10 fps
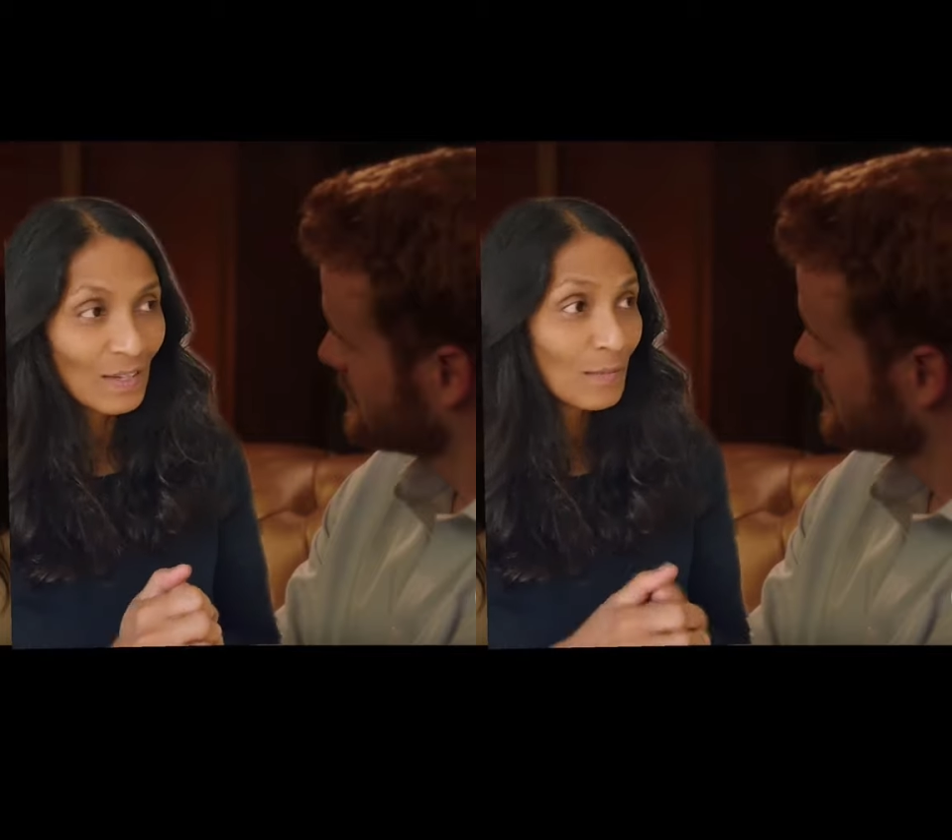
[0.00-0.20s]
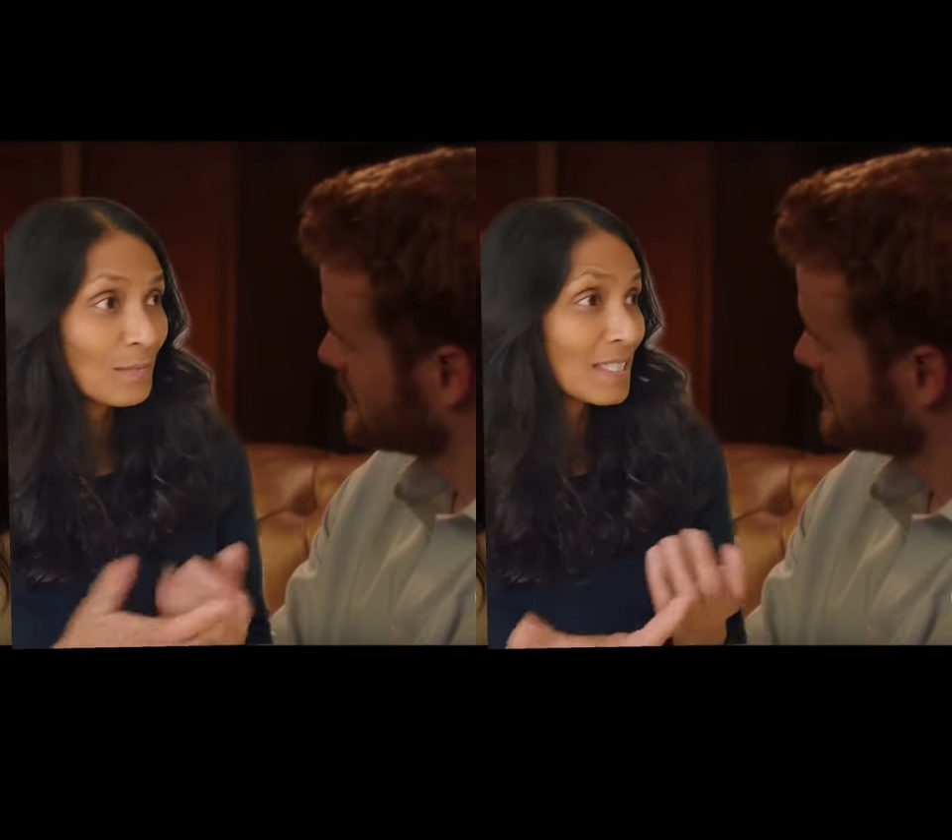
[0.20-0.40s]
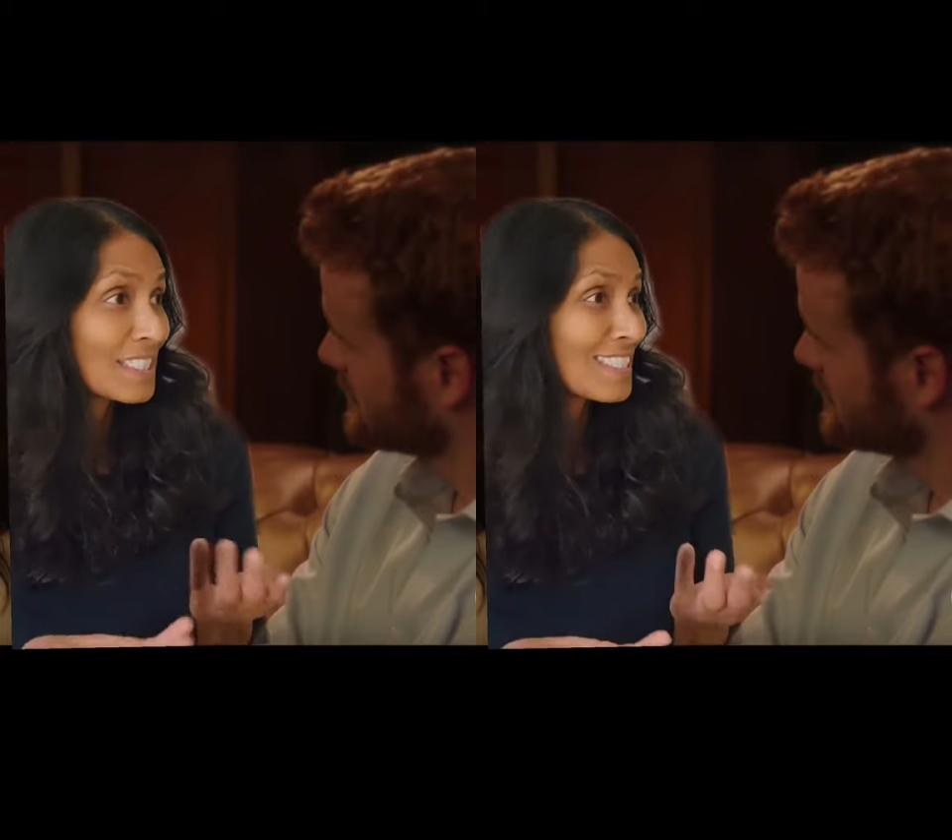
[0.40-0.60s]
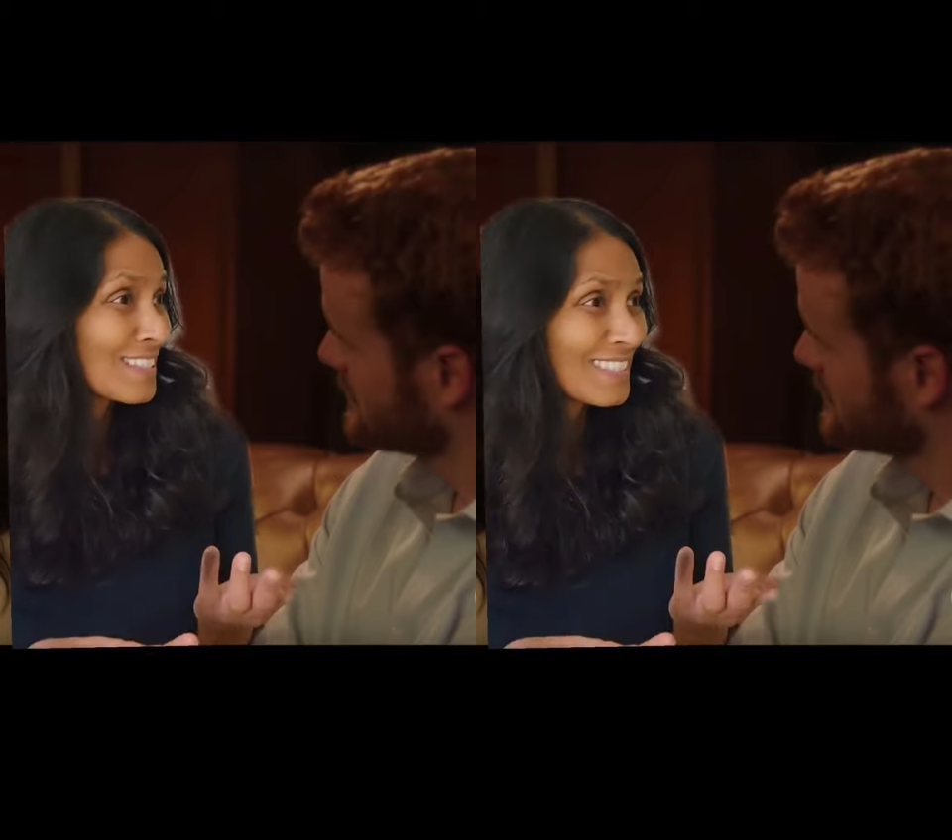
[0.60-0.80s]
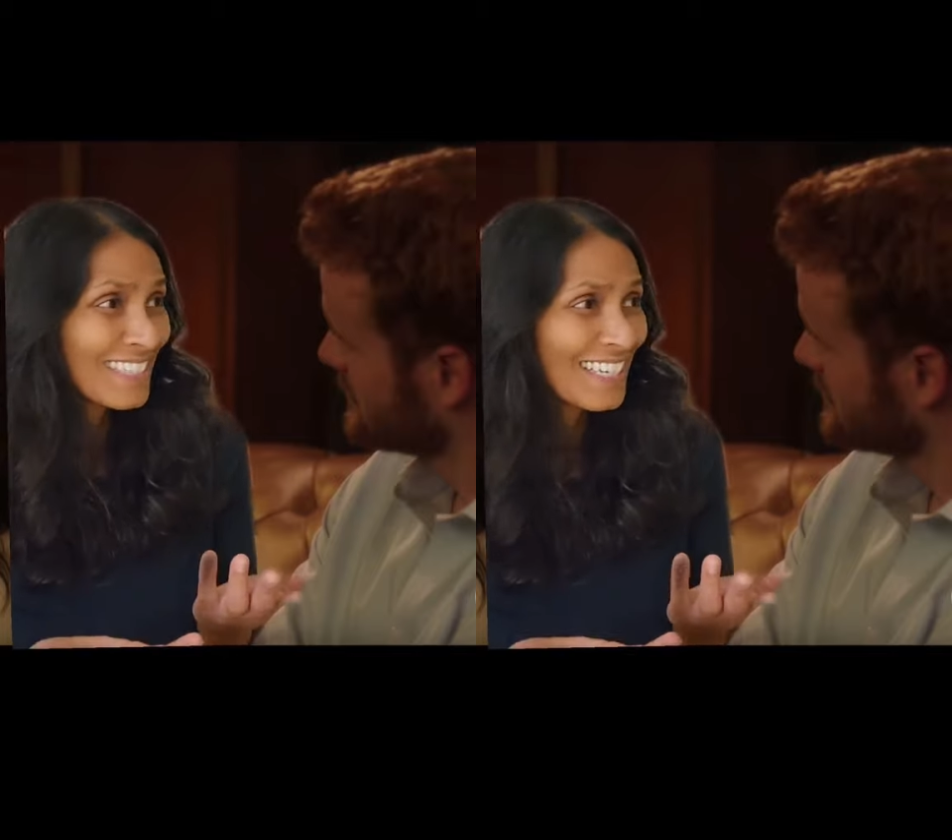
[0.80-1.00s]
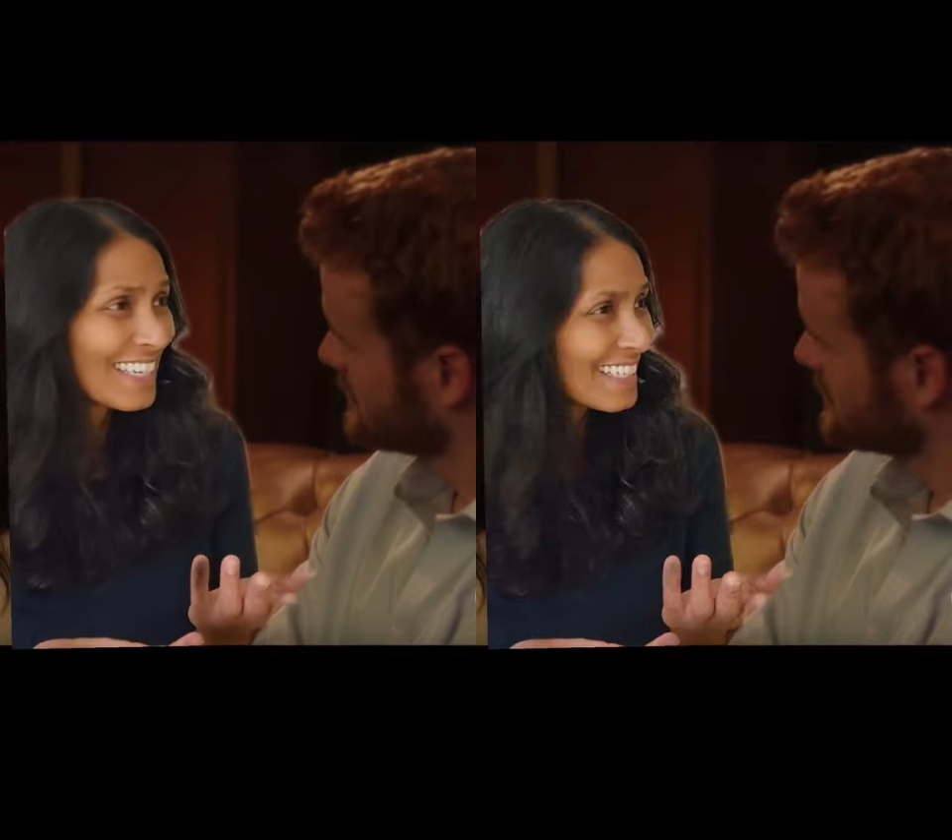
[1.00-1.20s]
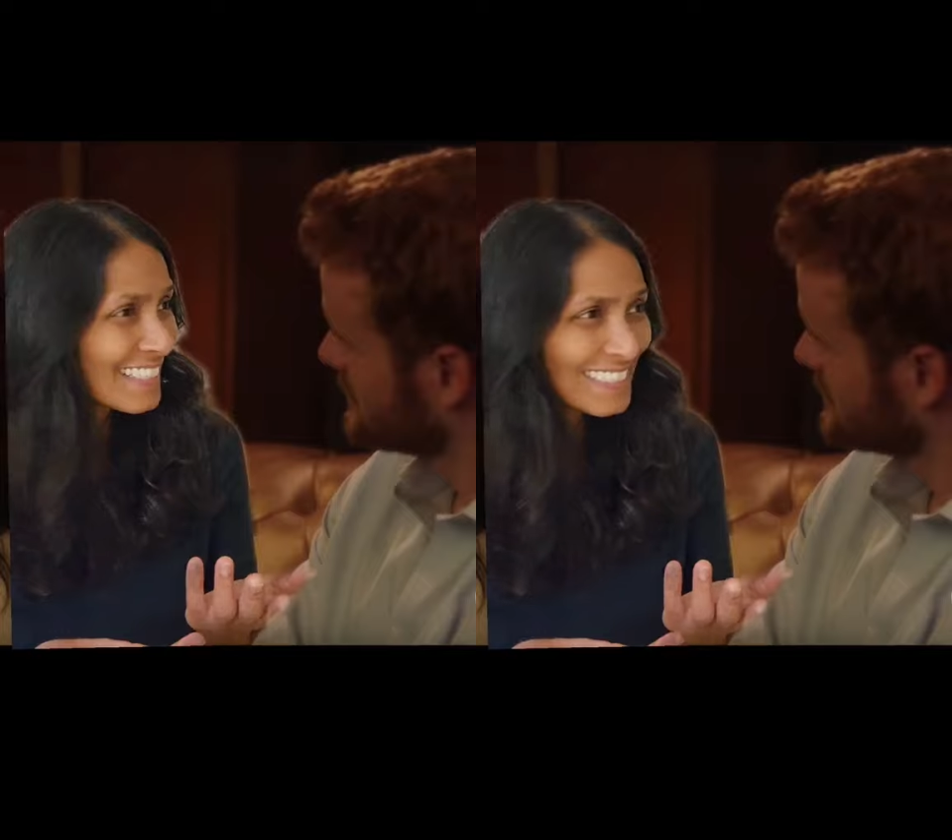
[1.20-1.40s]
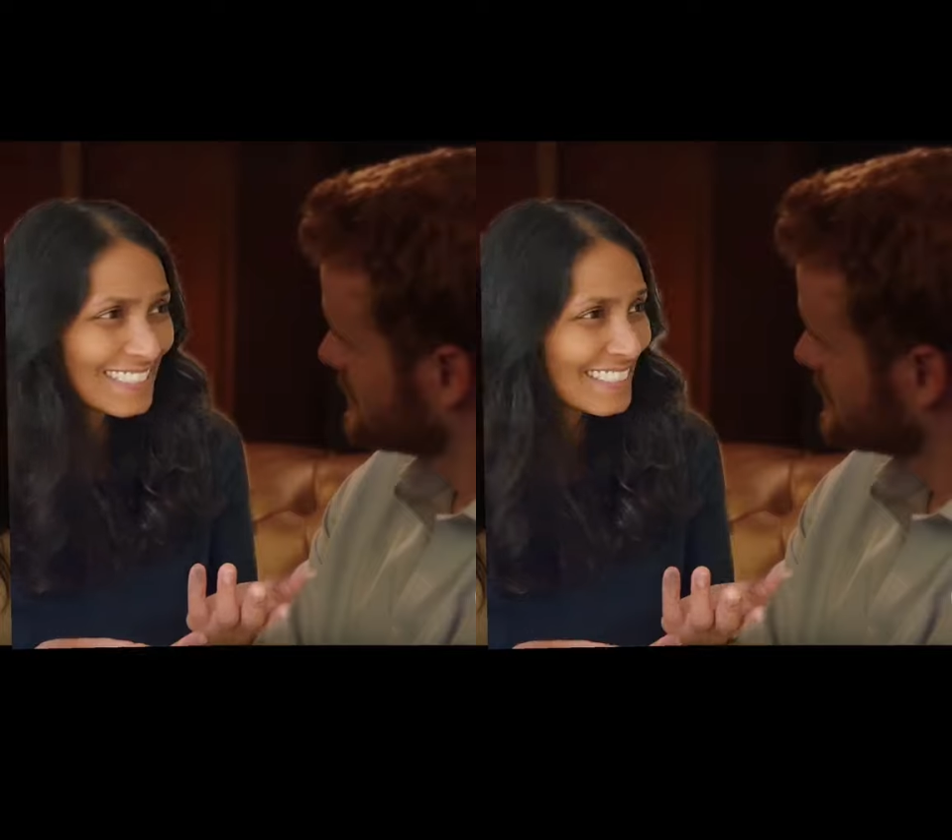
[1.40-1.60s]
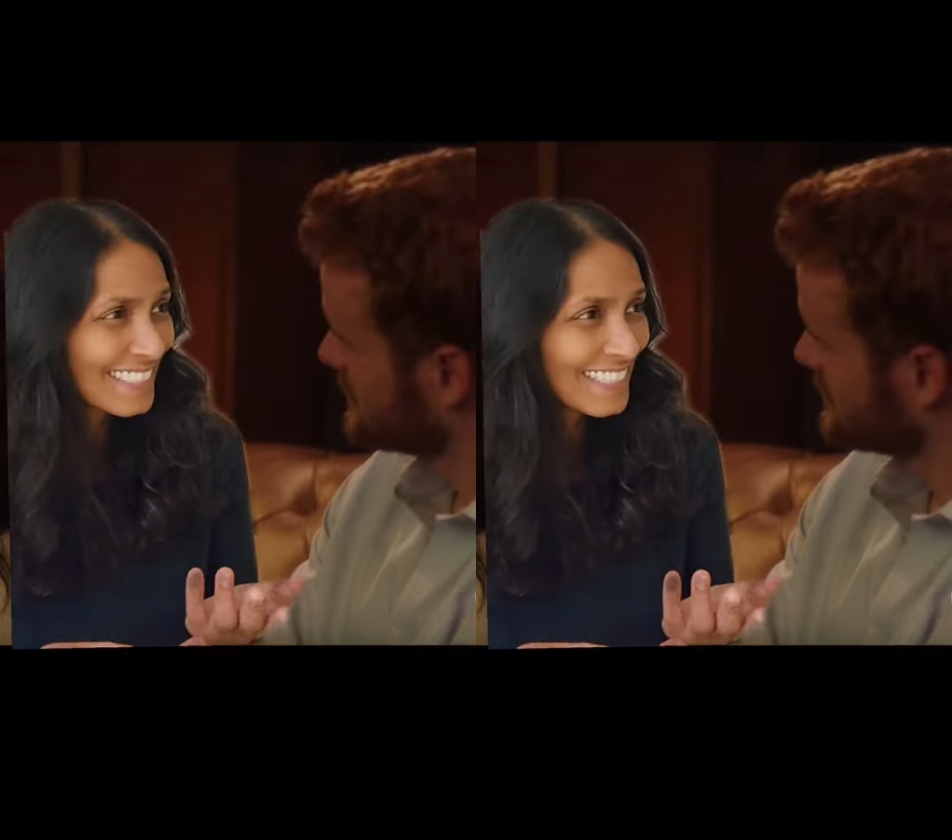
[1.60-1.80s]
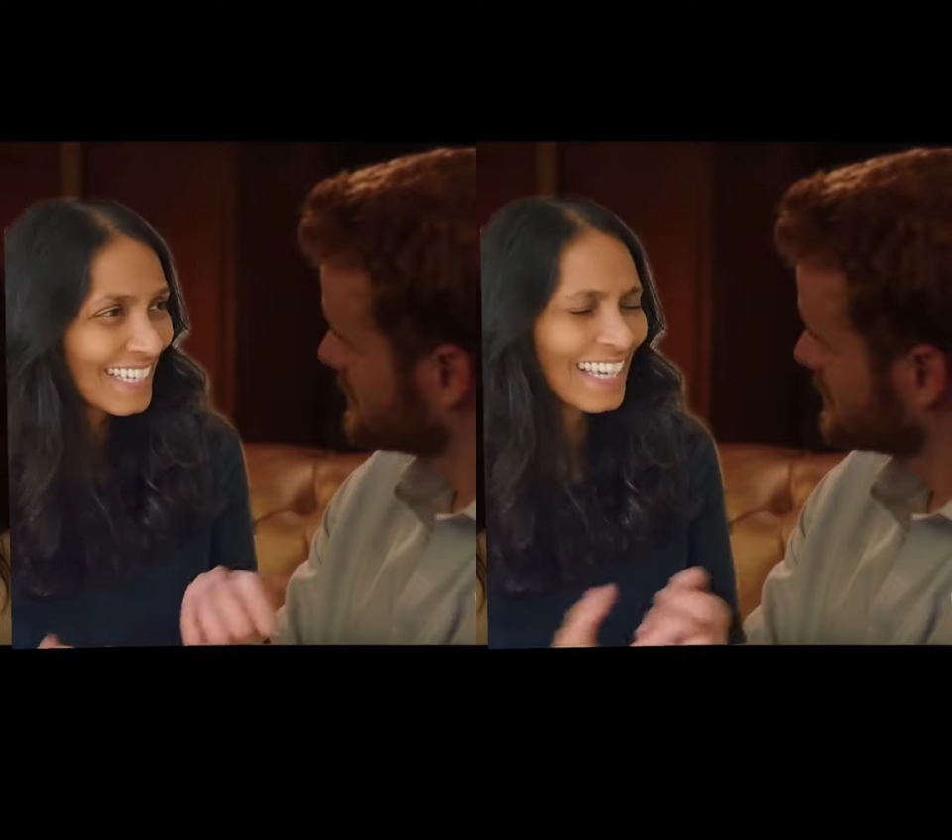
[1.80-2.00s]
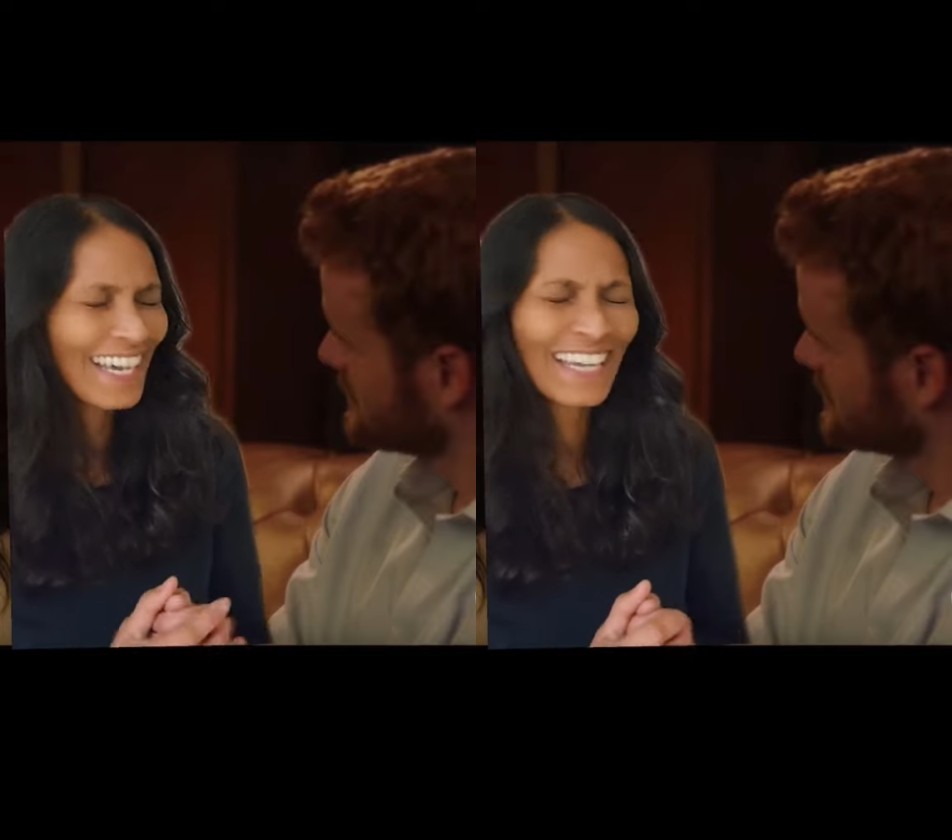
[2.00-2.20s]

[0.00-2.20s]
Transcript: And now we both felt that special thrill